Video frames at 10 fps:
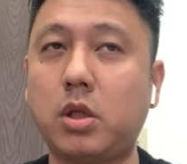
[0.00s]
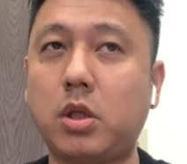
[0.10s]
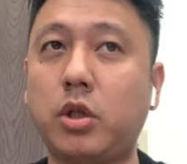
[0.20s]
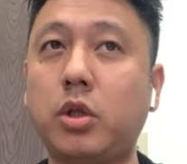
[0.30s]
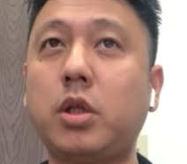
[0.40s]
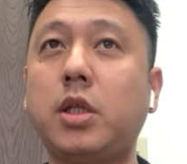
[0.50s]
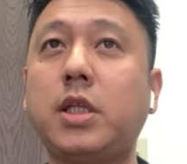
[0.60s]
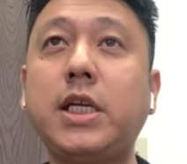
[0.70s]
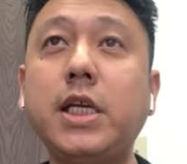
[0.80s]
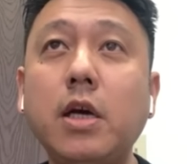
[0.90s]
the
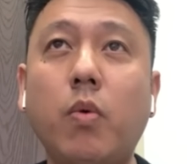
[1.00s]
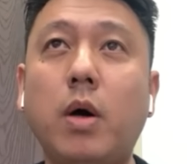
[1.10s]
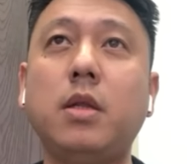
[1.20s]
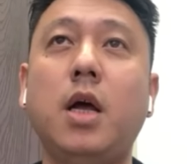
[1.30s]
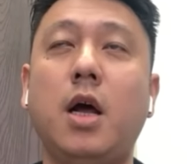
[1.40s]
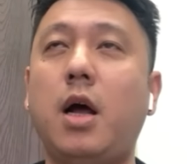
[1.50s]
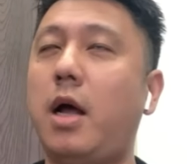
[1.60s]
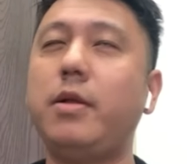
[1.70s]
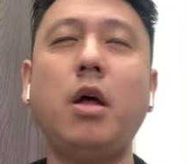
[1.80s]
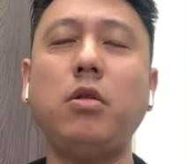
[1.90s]
tier 1,
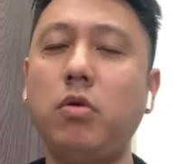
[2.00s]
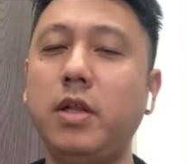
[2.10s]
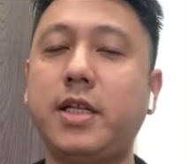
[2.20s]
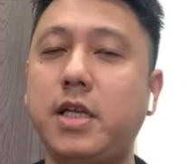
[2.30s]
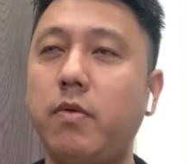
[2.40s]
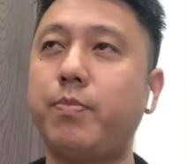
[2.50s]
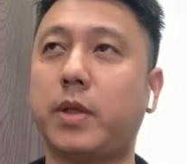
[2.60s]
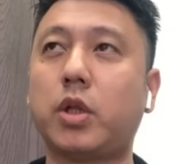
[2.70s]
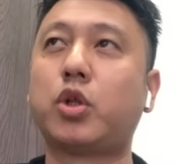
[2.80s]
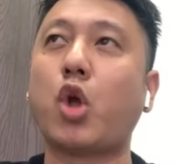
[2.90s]
not only tier 1, but
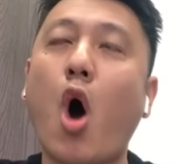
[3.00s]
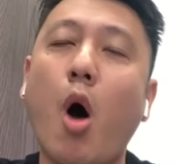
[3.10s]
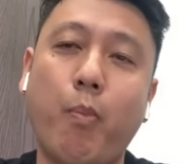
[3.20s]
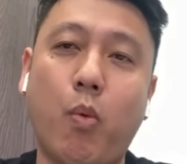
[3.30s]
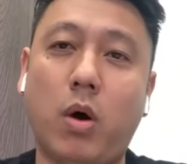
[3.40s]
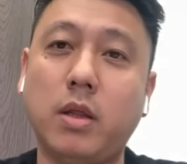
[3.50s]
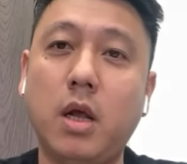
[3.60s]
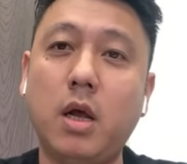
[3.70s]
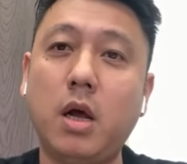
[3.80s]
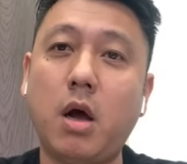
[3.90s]
the top one
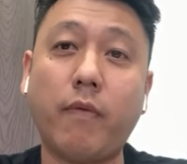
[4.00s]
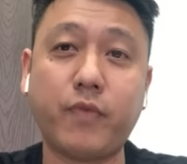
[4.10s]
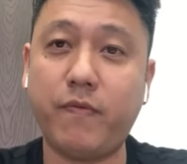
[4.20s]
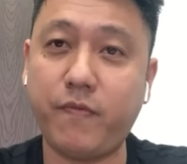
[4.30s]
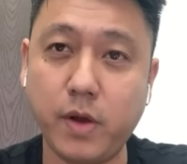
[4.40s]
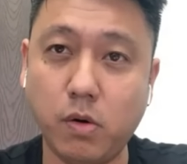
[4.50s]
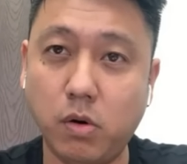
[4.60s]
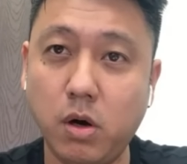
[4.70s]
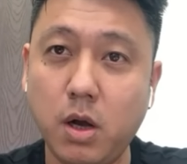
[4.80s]
of the field.